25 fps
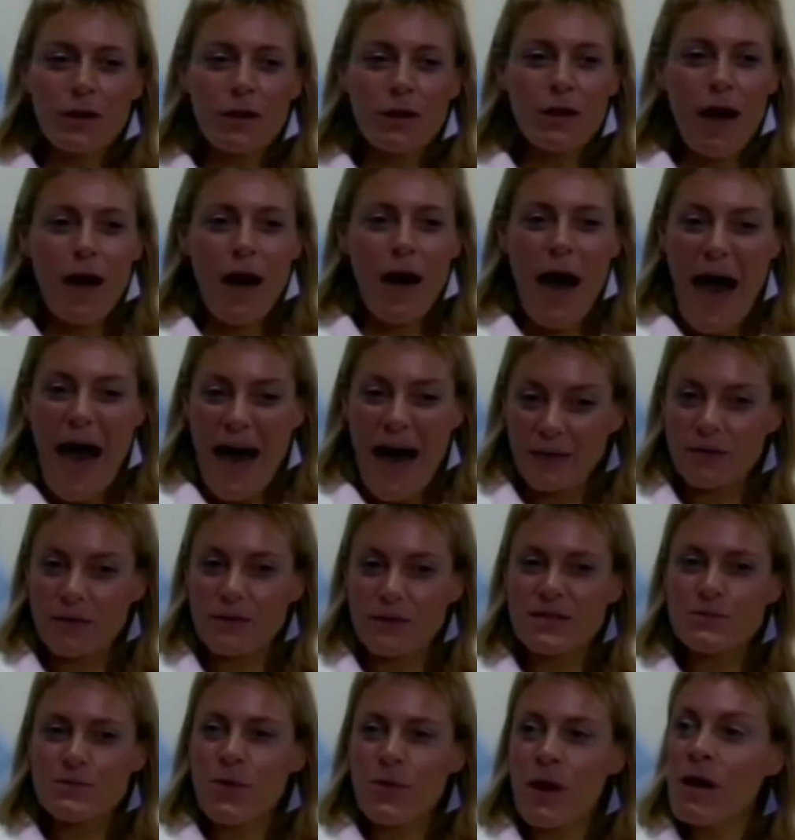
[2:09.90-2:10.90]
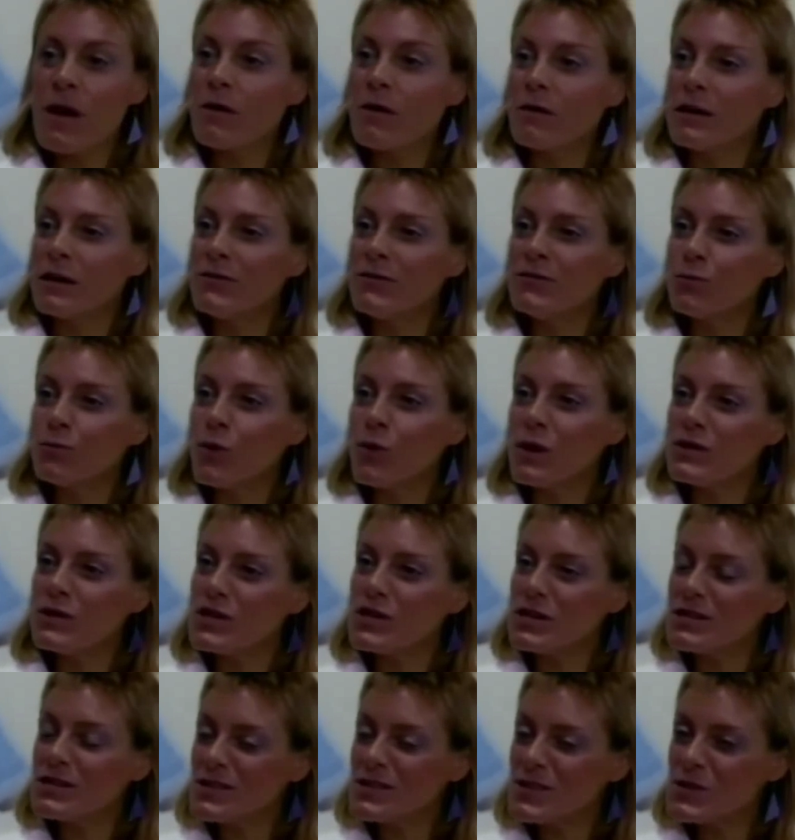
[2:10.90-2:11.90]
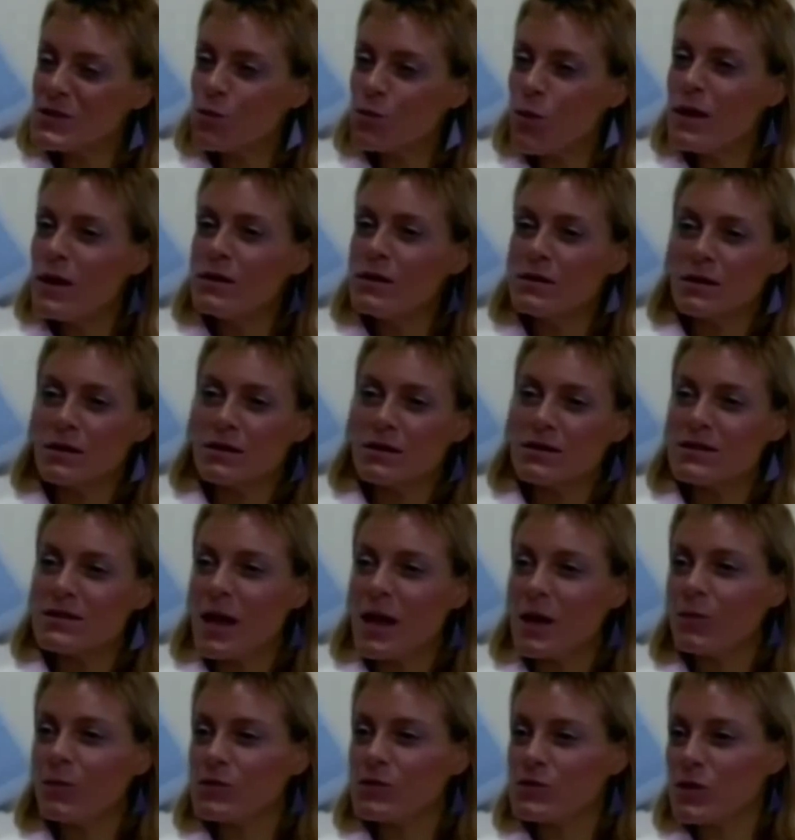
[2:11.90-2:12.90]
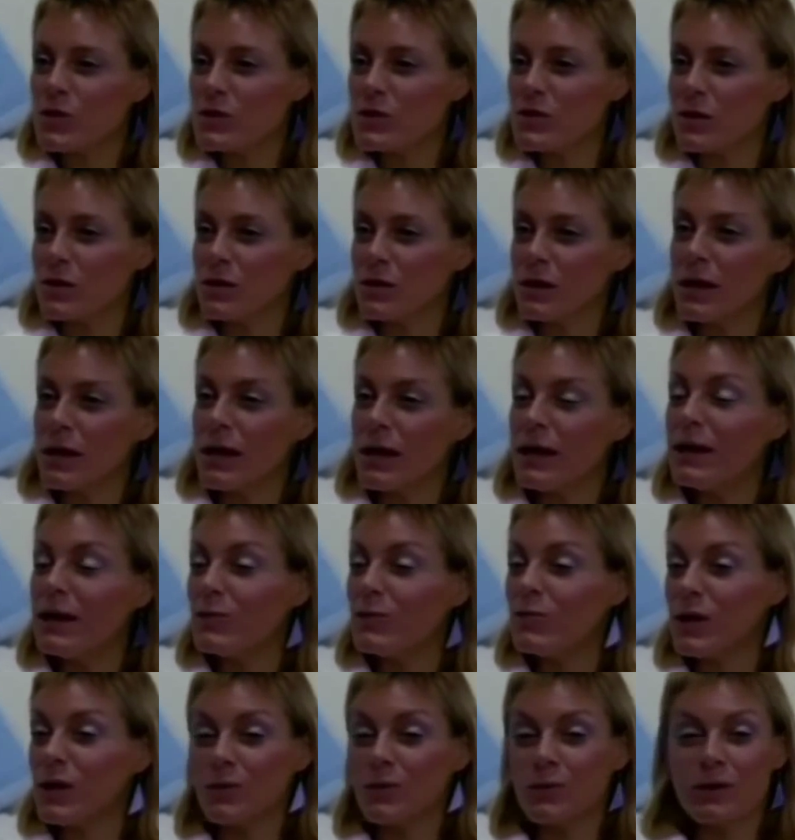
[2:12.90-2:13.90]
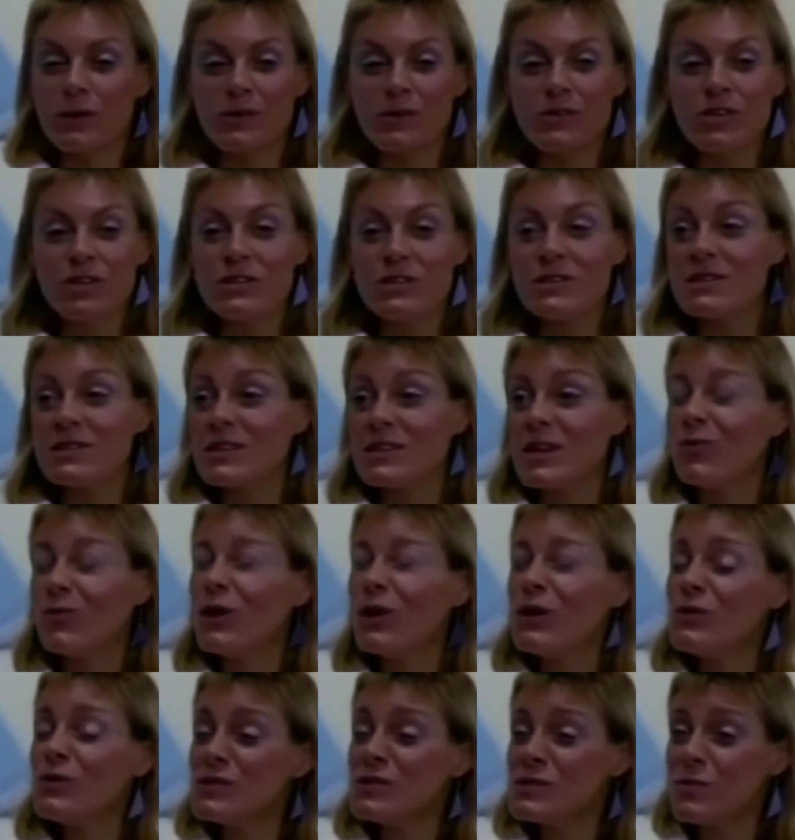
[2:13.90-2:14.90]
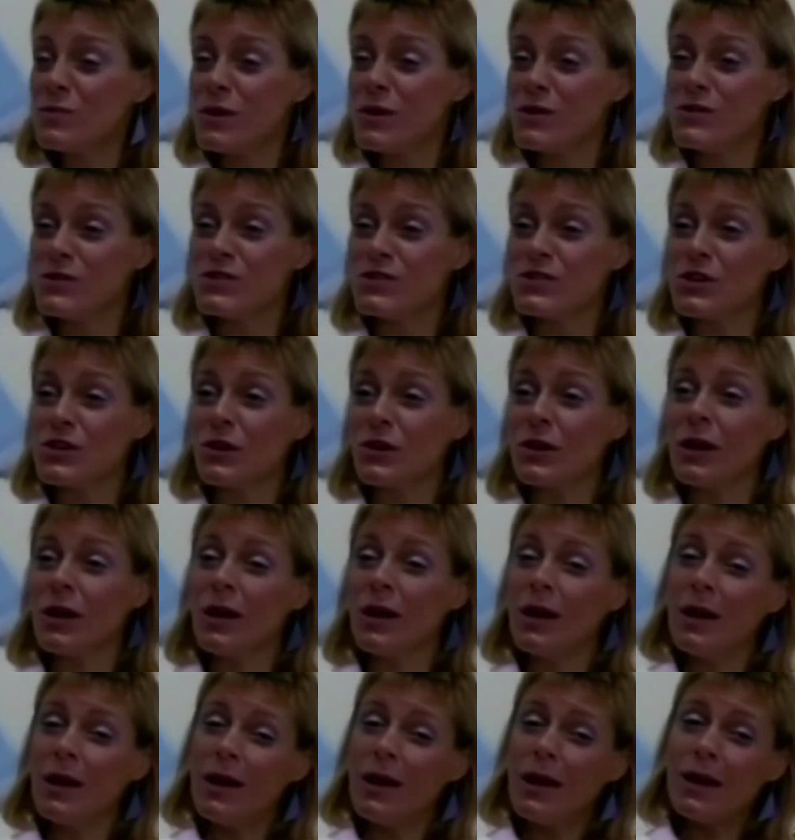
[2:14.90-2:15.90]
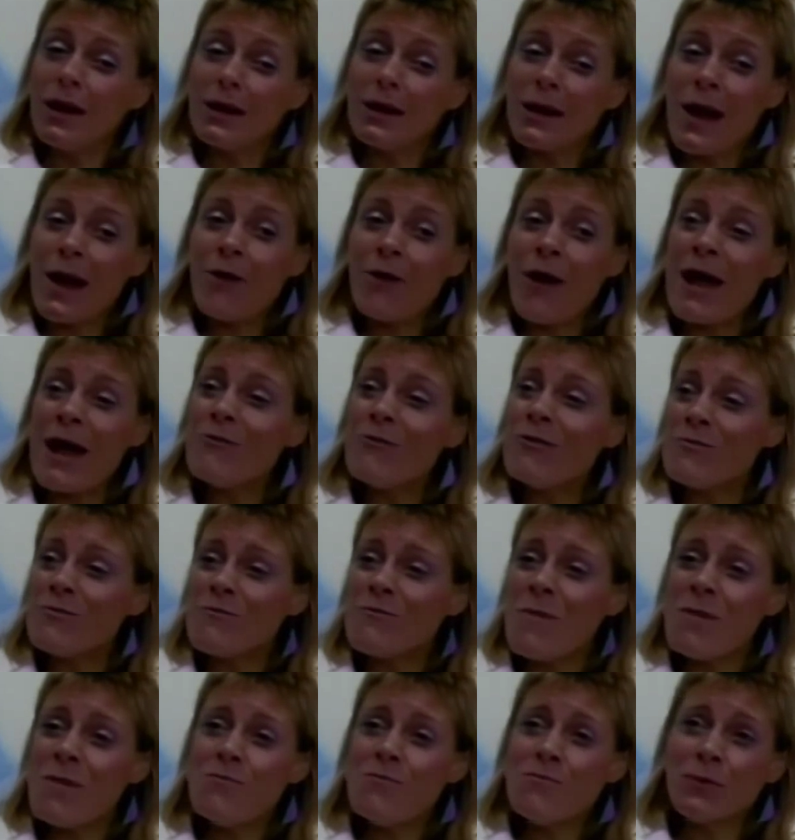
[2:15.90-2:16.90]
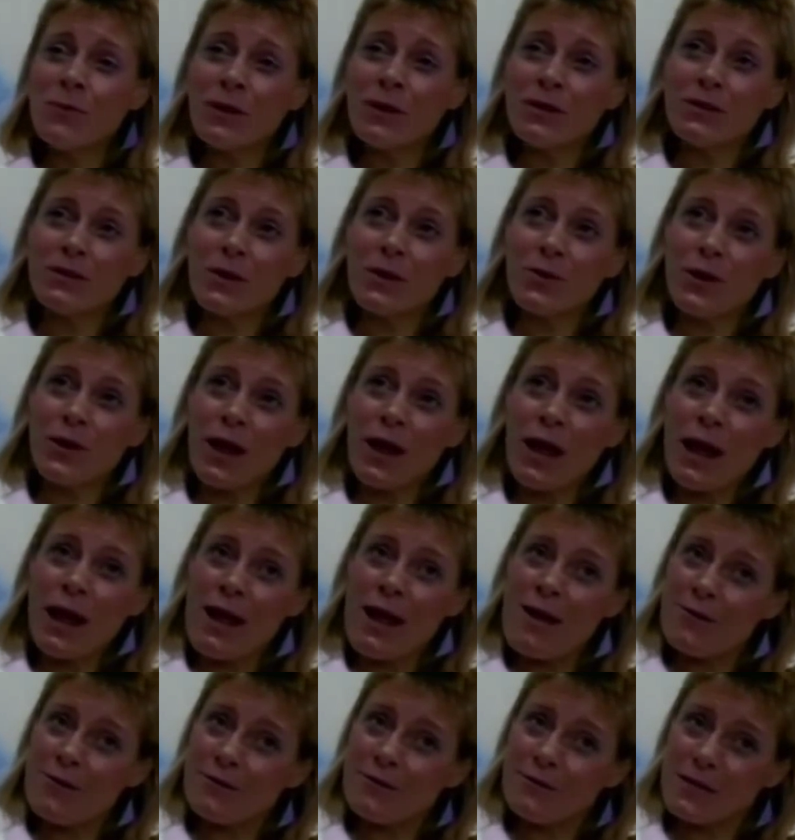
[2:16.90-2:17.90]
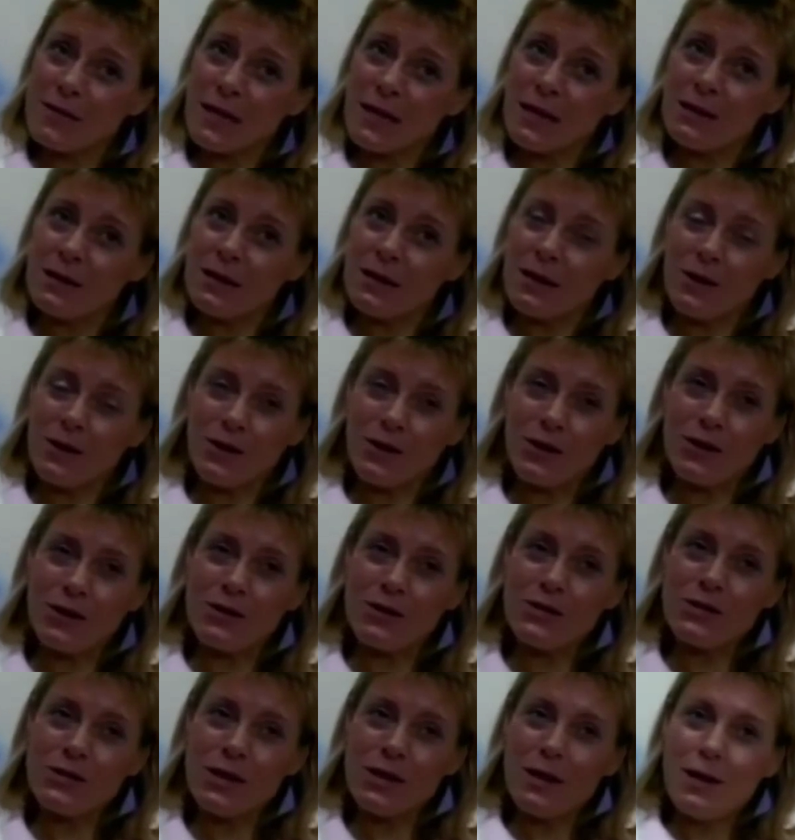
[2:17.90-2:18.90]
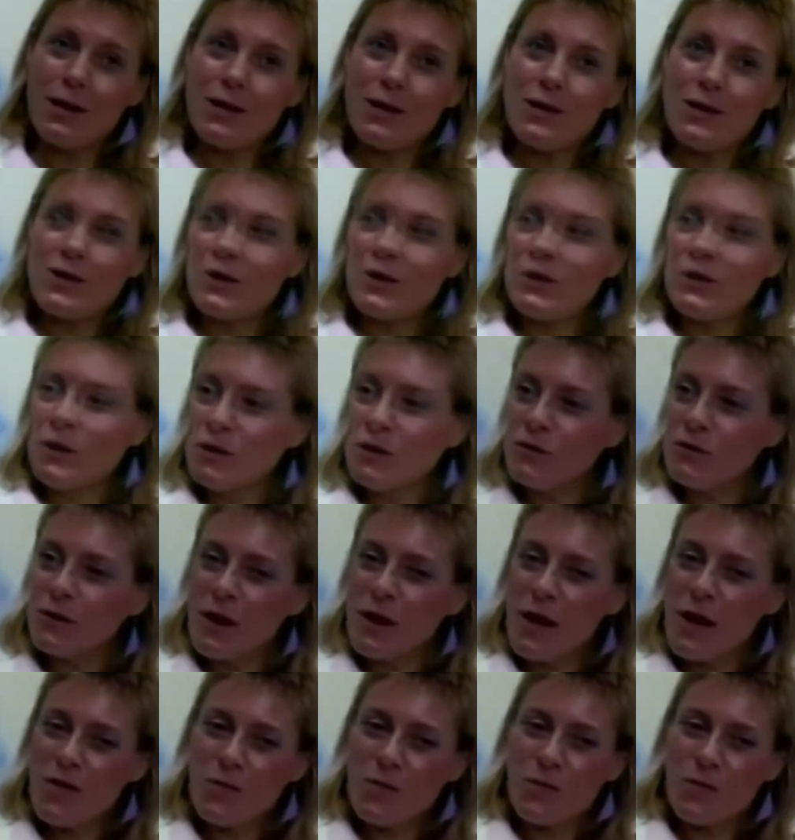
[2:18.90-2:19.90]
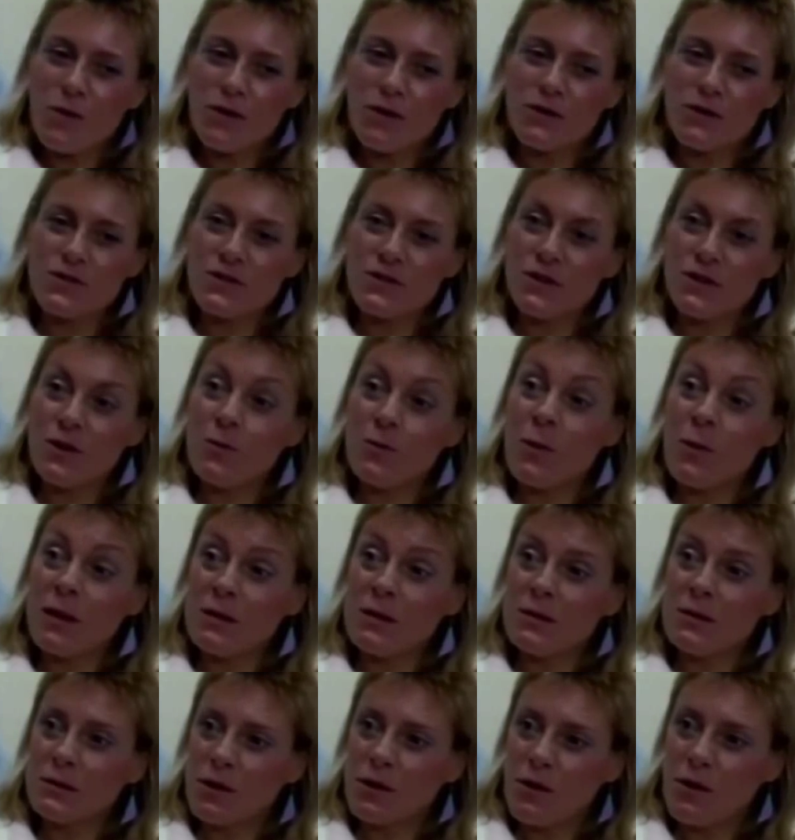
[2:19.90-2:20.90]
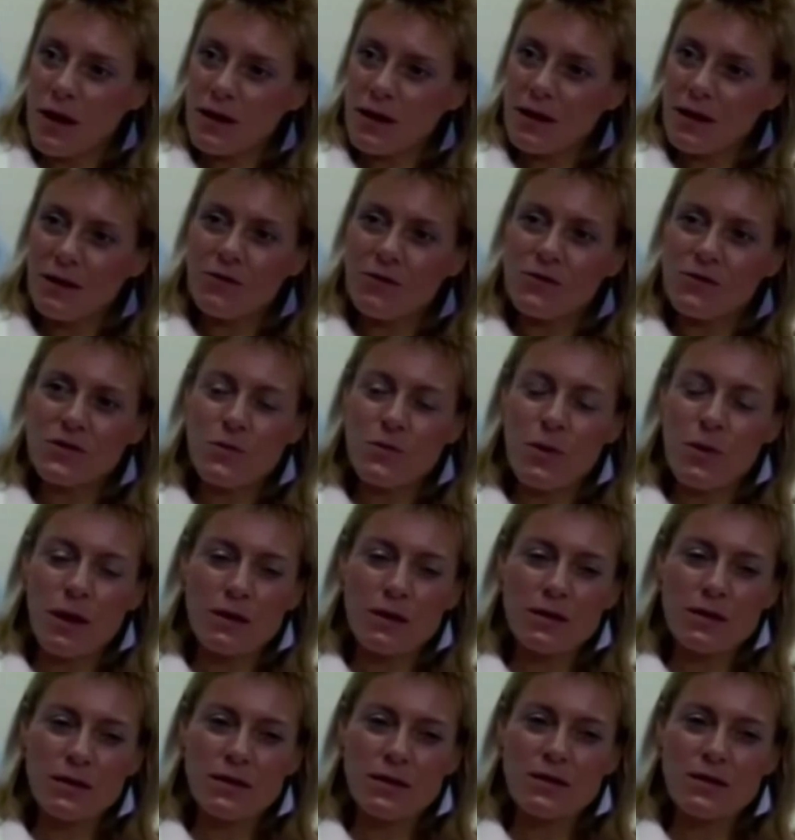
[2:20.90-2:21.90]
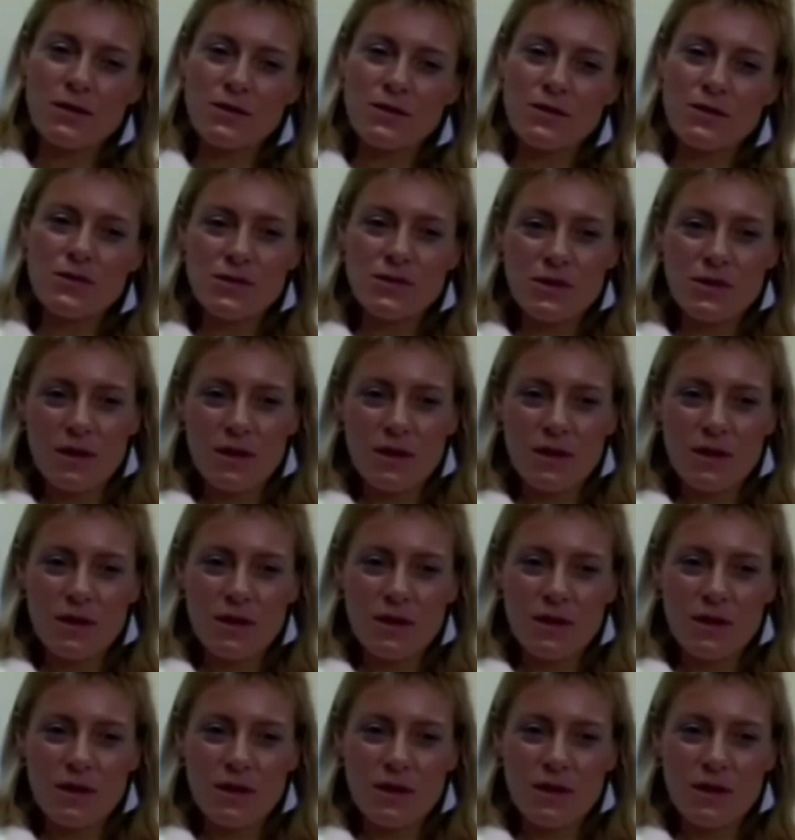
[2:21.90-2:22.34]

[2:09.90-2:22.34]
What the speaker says: had this power, and even when Jesus went, the disciples went on healing people, and Jesus said we were supposed to. Now, I remembered that when I left England, I knew of a person whom I greatly respected, who's